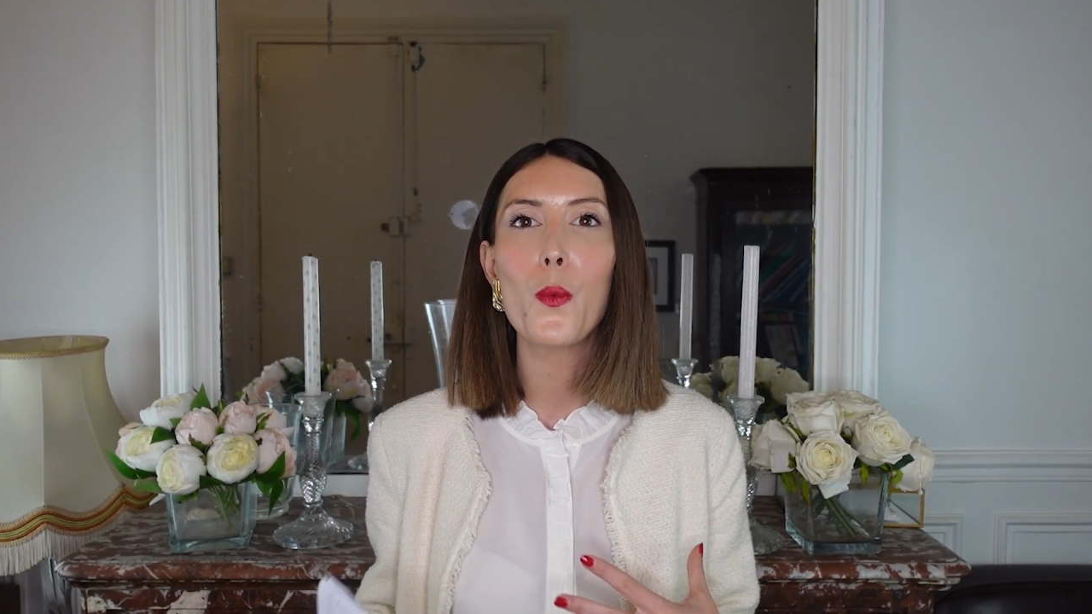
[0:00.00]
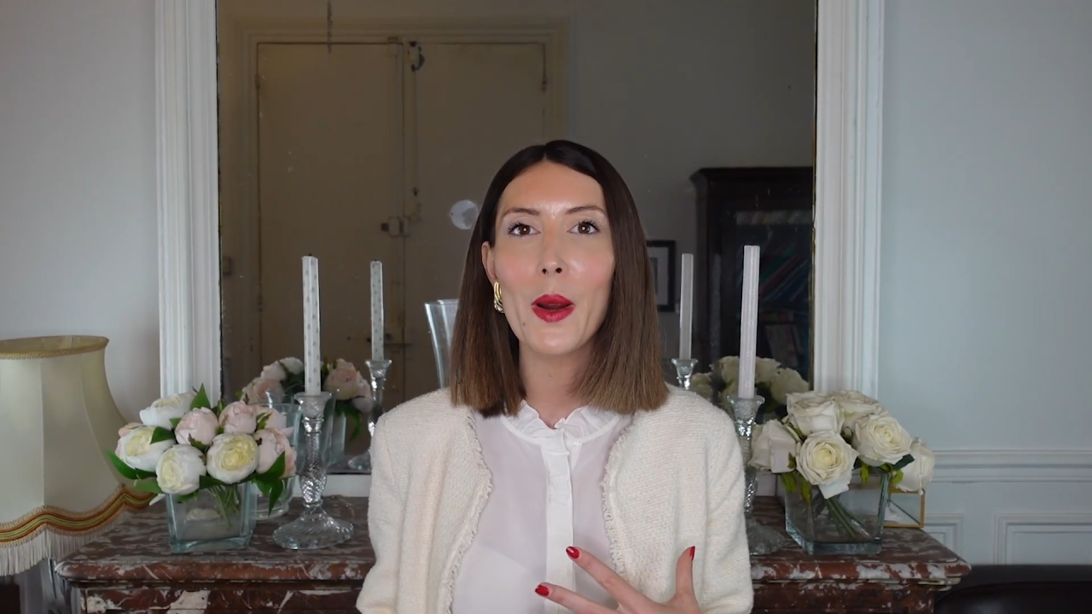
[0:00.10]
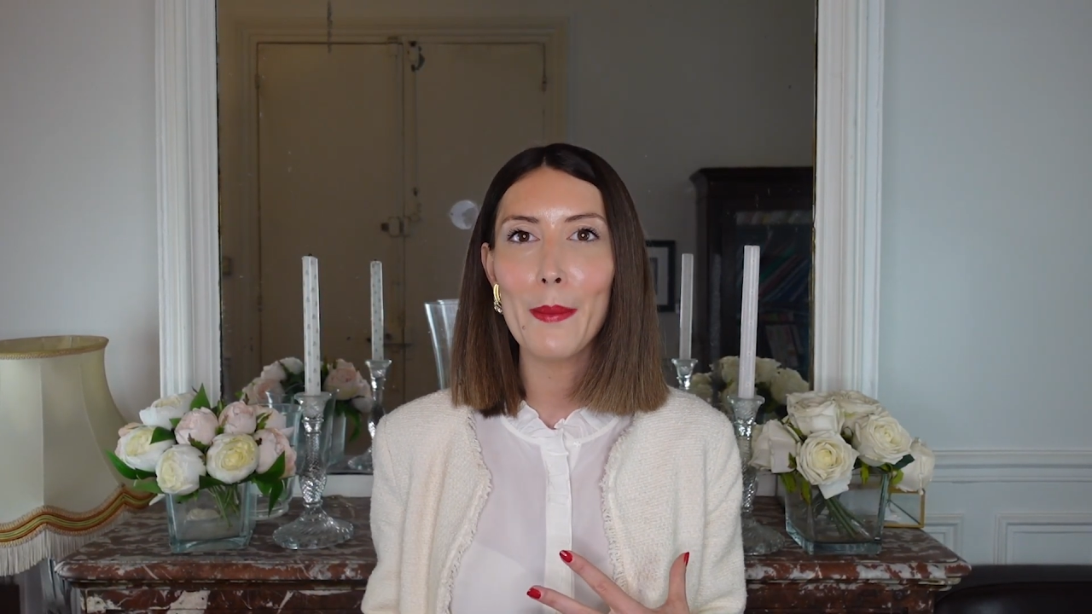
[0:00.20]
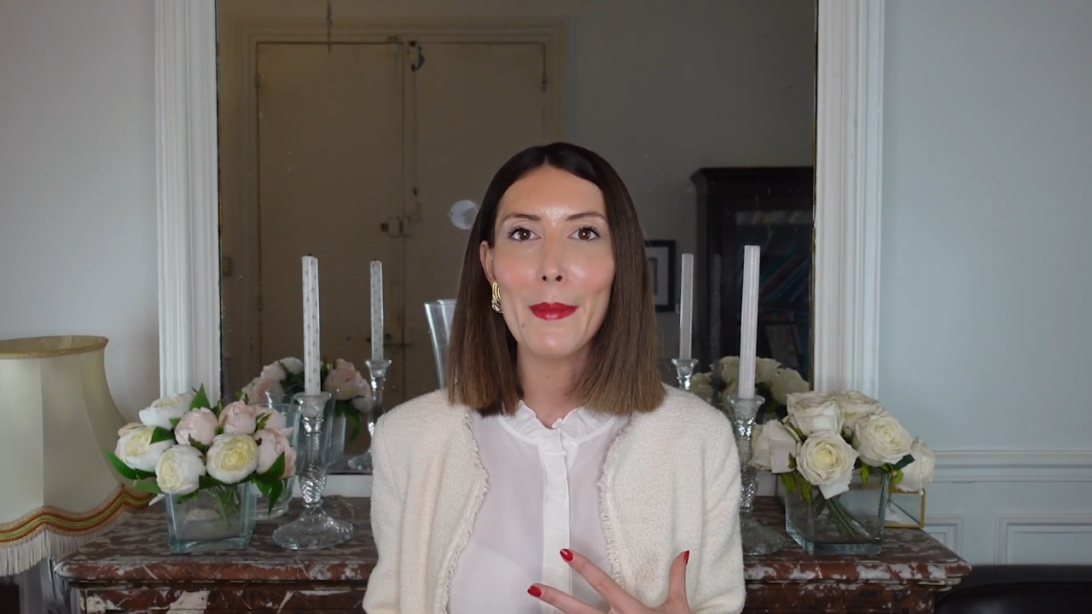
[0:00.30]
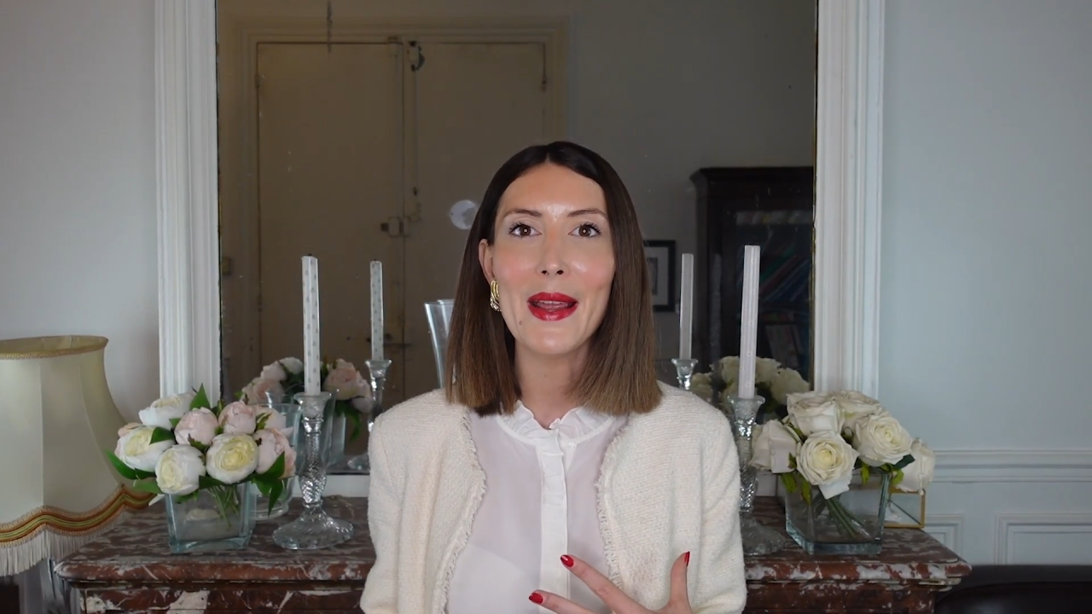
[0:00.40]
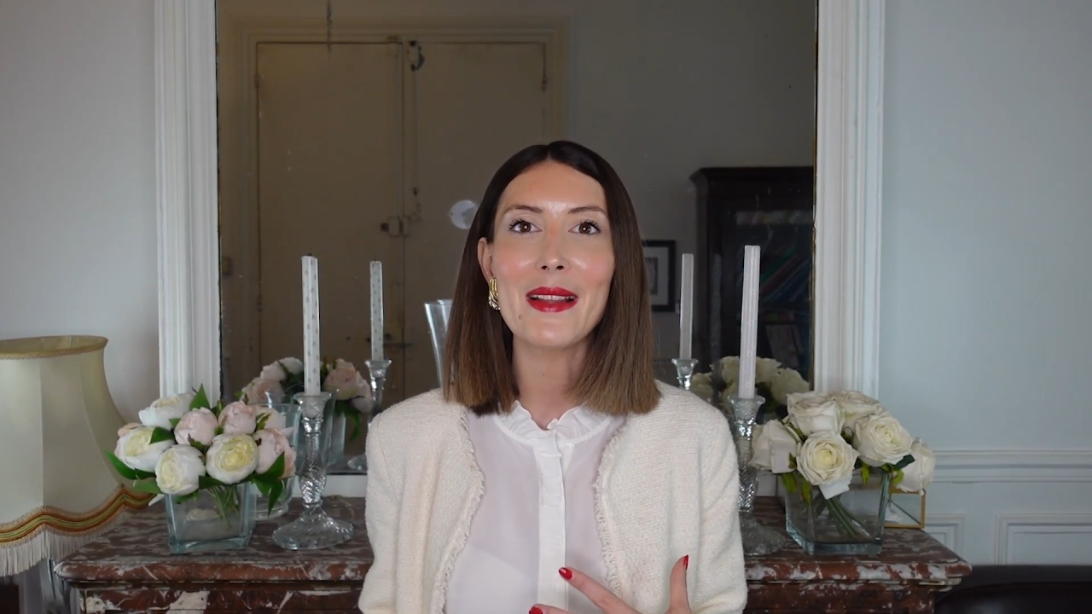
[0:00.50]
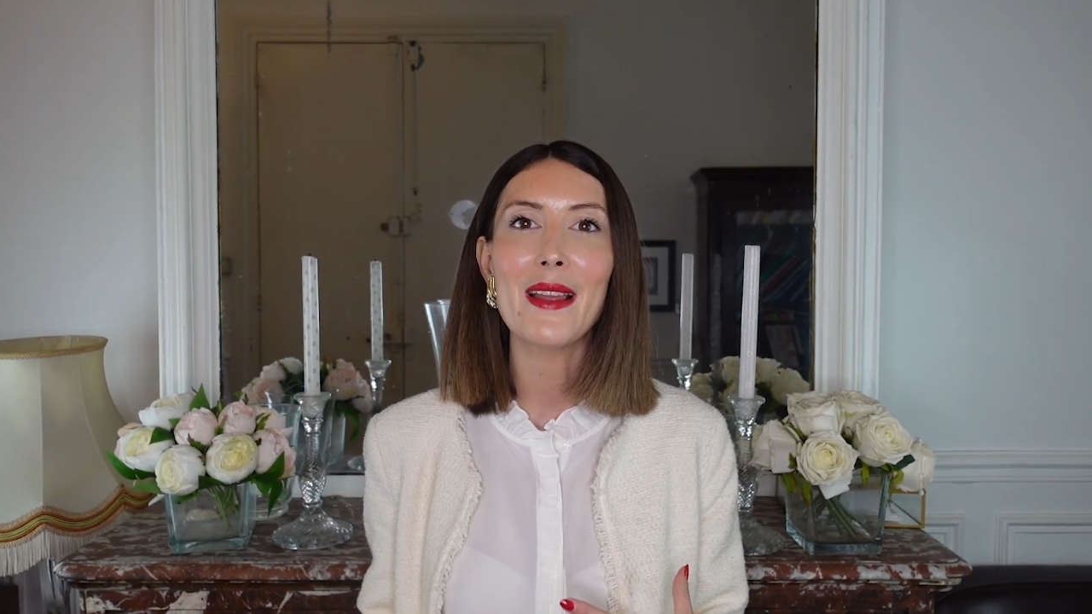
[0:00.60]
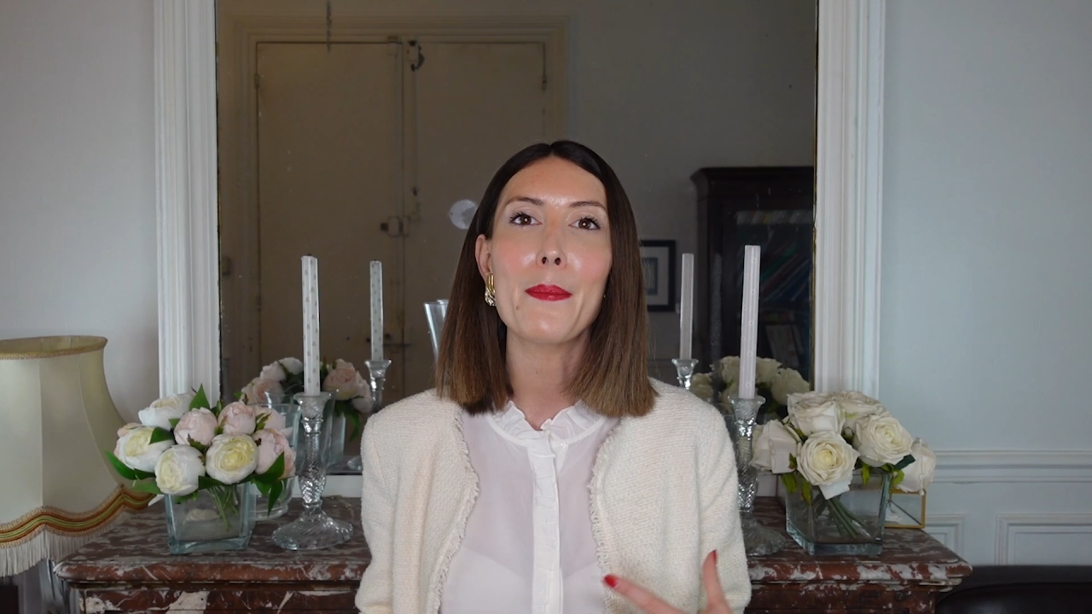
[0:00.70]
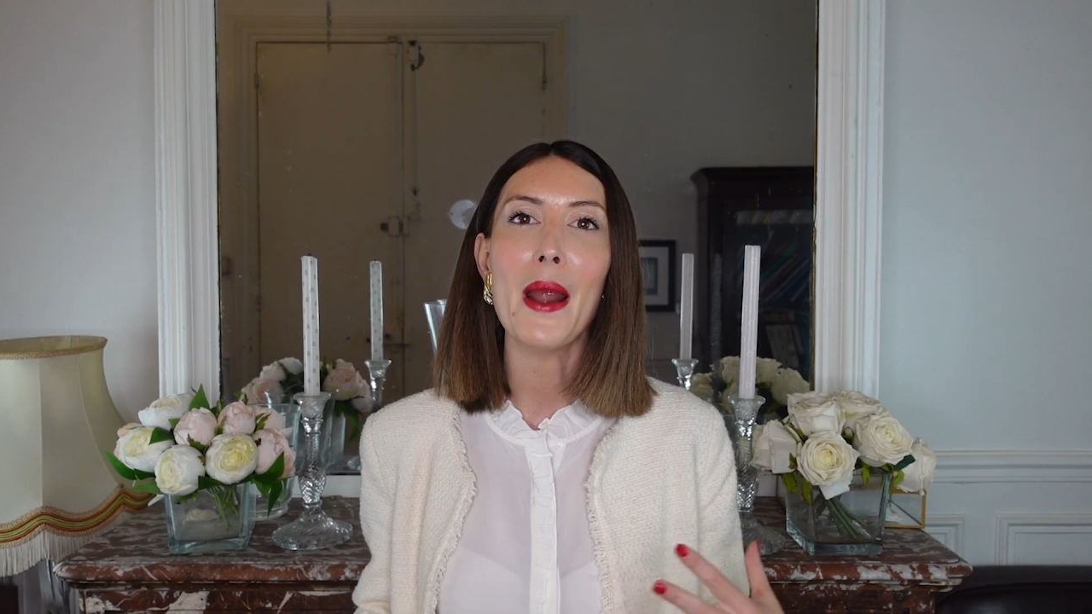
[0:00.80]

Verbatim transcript: women,